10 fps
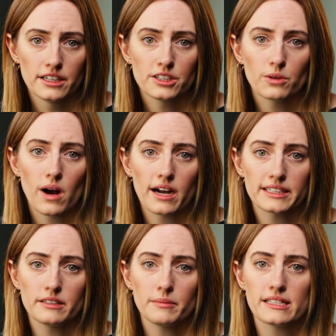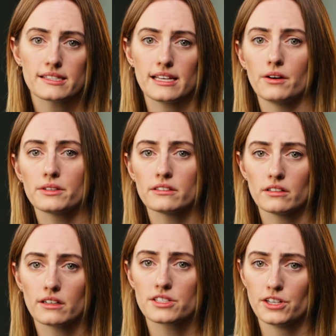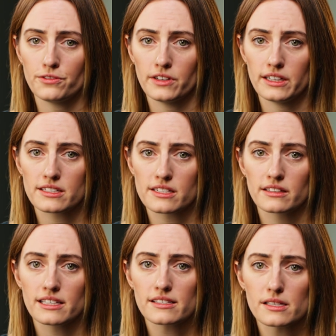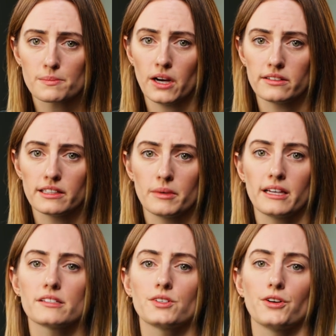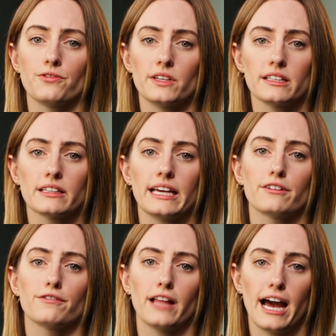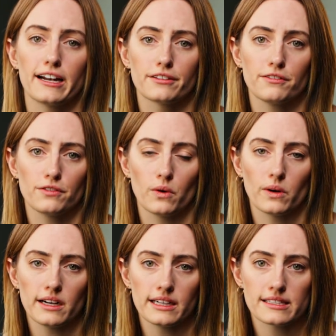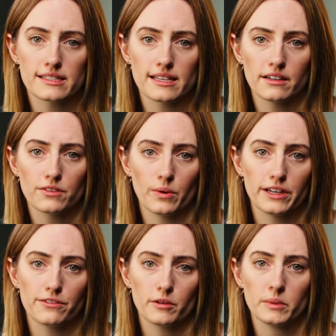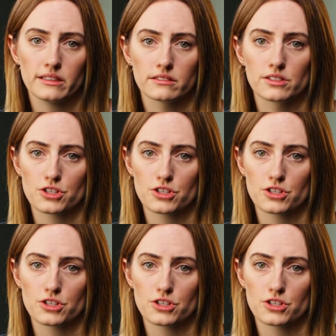Your walking may sound and look different. This is partly because your feet land flat on the floor instead of going from heel to